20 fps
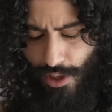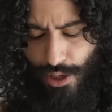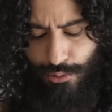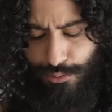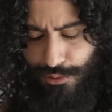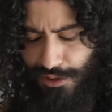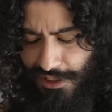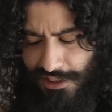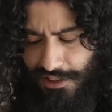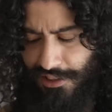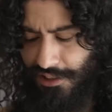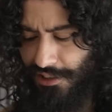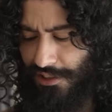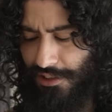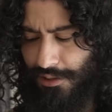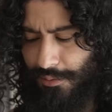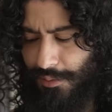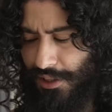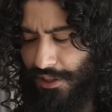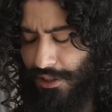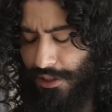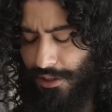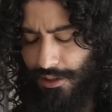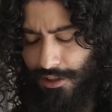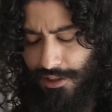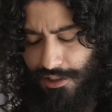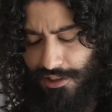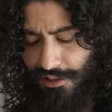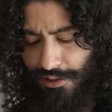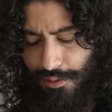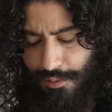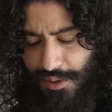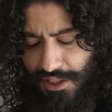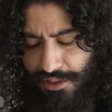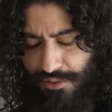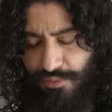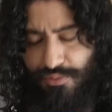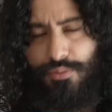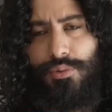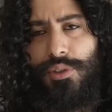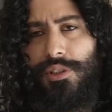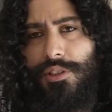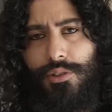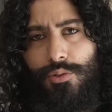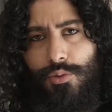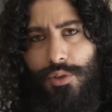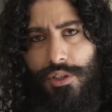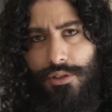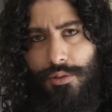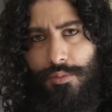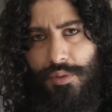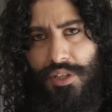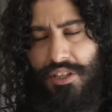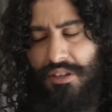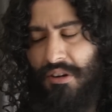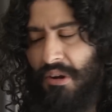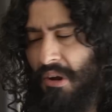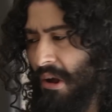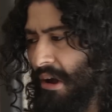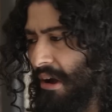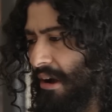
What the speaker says: Real easy to make, really quick to make.